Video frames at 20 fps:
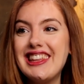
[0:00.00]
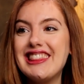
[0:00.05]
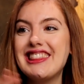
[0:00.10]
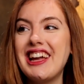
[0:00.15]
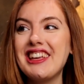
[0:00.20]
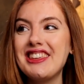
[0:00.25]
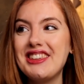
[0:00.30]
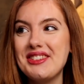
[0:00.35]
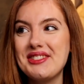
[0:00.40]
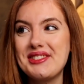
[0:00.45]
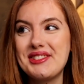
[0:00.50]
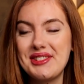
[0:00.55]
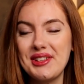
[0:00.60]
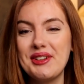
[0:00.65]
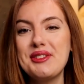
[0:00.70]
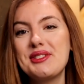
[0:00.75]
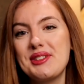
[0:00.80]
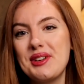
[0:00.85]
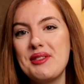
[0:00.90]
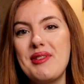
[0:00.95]
thank you
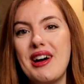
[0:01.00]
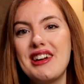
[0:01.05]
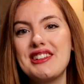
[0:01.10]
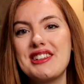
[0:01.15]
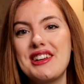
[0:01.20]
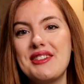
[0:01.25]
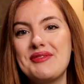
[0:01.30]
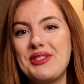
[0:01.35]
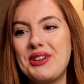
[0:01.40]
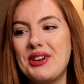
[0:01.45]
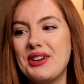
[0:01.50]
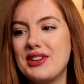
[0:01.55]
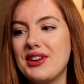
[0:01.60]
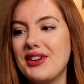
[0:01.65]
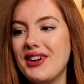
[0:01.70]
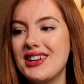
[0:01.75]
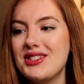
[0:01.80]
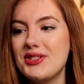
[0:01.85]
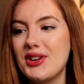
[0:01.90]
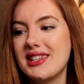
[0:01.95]
so much for
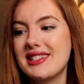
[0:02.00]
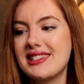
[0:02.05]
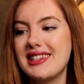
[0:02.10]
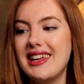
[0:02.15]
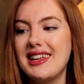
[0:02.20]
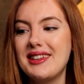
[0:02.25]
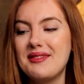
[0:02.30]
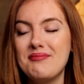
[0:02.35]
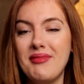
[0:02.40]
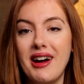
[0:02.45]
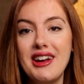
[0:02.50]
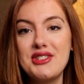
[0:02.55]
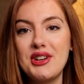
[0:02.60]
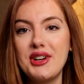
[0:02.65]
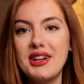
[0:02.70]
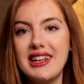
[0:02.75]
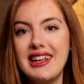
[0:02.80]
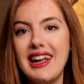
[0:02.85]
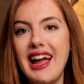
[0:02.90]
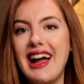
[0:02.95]
your interest in my
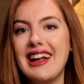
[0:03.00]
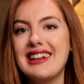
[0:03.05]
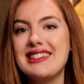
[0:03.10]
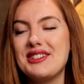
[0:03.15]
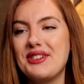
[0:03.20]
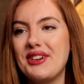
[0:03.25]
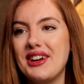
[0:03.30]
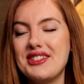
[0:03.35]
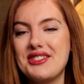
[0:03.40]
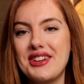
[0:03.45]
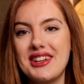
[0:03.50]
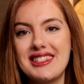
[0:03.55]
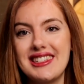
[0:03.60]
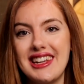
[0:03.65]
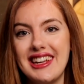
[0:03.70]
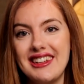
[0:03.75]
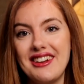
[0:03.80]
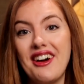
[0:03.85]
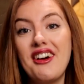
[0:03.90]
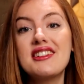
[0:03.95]
journey and your interest
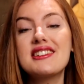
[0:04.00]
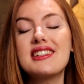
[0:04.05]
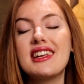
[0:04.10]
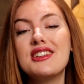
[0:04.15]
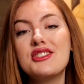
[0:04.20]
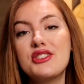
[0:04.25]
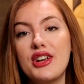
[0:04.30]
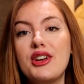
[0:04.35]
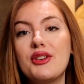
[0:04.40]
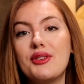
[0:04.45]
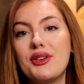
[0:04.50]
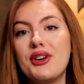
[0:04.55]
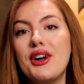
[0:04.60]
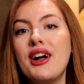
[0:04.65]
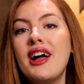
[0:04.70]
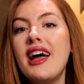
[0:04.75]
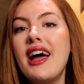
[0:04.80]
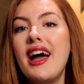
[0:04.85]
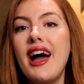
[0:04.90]
in art in general.